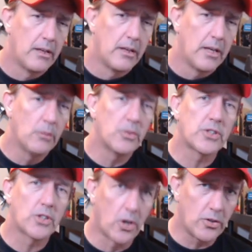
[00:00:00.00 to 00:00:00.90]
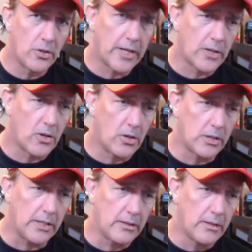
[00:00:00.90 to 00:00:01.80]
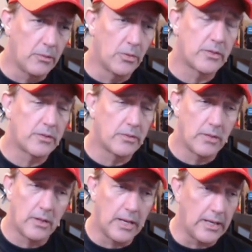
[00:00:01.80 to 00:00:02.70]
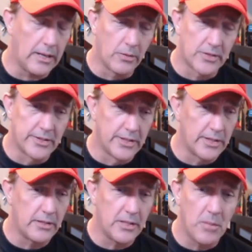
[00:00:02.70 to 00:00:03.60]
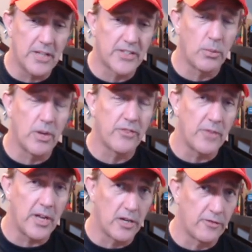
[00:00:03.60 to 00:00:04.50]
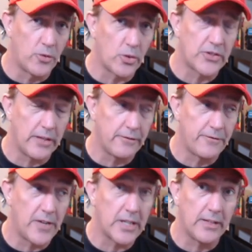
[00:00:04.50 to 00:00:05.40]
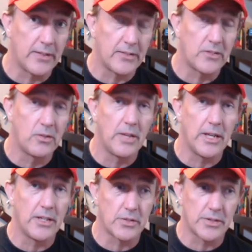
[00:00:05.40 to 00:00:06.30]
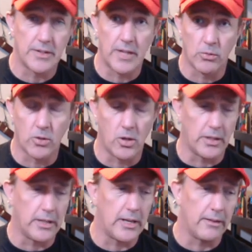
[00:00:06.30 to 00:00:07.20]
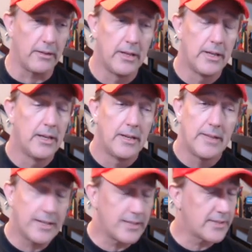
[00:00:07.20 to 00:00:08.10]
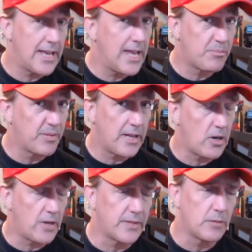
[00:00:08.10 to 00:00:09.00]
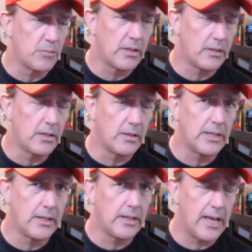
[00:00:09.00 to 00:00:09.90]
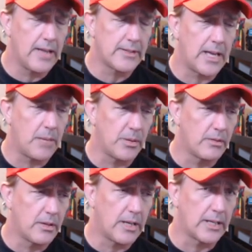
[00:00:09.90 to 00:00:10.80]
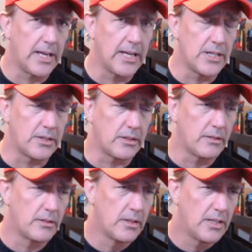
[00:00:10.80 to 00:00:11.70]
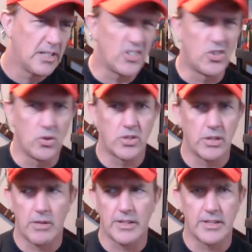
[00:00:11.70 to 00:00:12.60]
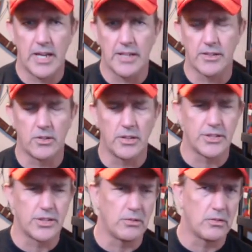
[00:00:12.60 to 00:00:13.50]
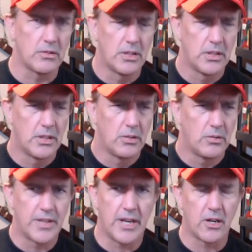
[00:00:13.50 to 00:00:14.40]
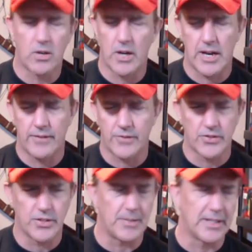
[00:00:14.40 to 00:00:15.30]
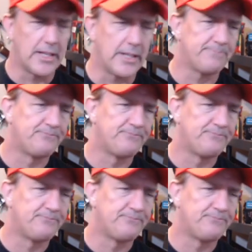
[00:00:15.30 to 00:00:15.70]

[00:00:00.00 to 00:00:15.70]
it was the colonel that called it. It was literally minutes away from the Air Force saying, fuck it, this is too dangerous, and they would call it. That doesn't happen that often, but it has happened on occasion. And it's usually around a technical issue with an aircraft or something like that.